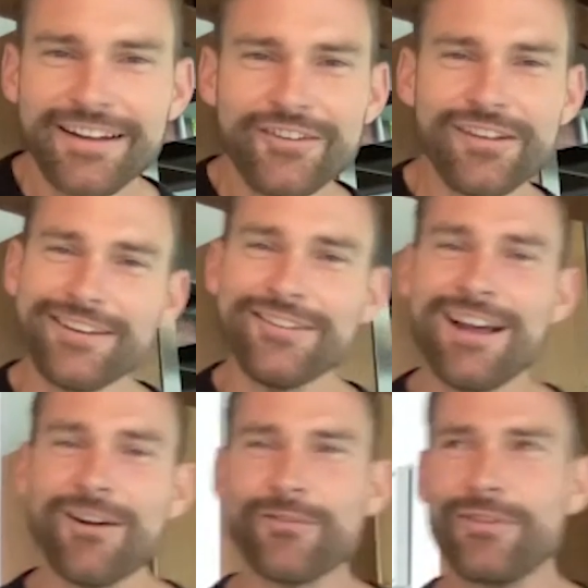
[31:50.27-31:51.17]
You're like, you're
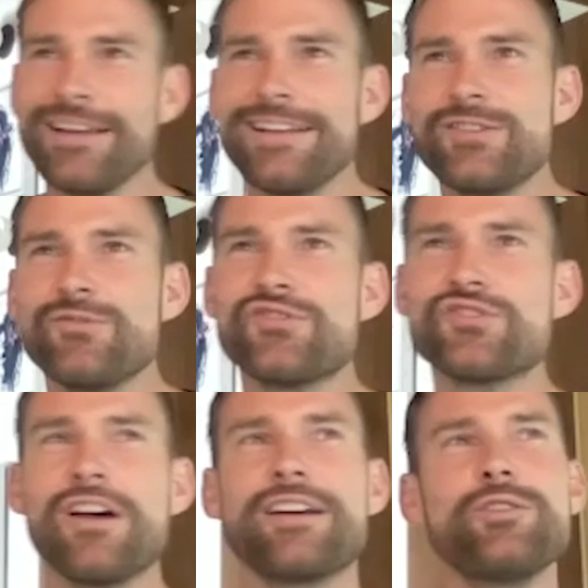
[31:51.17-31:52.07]
not Riggs, you
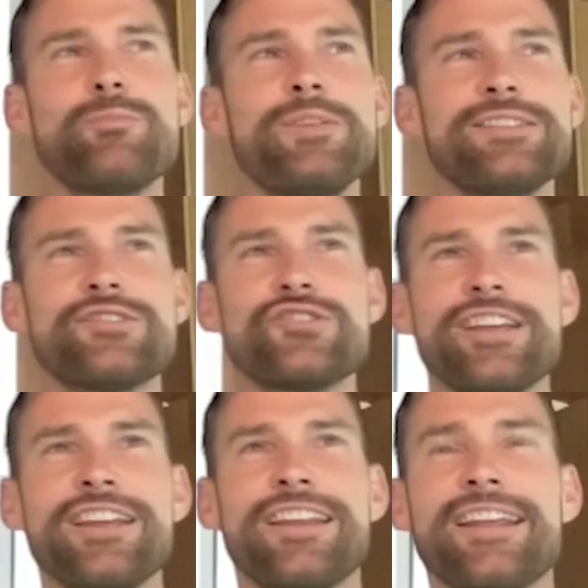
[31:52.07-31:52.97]
suck, you piece
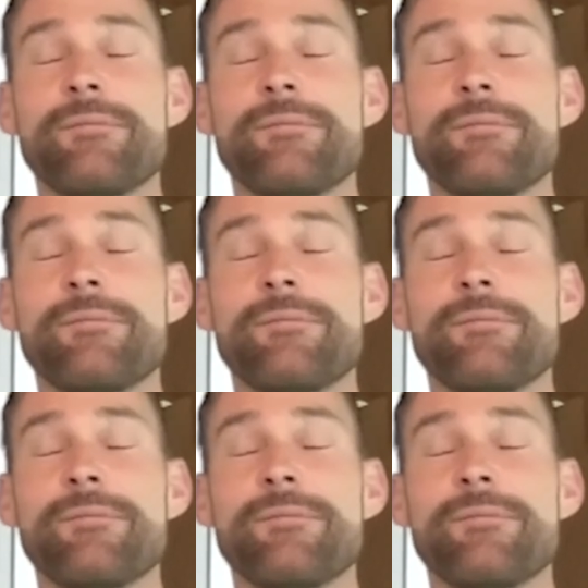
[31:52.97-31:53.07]
of shit.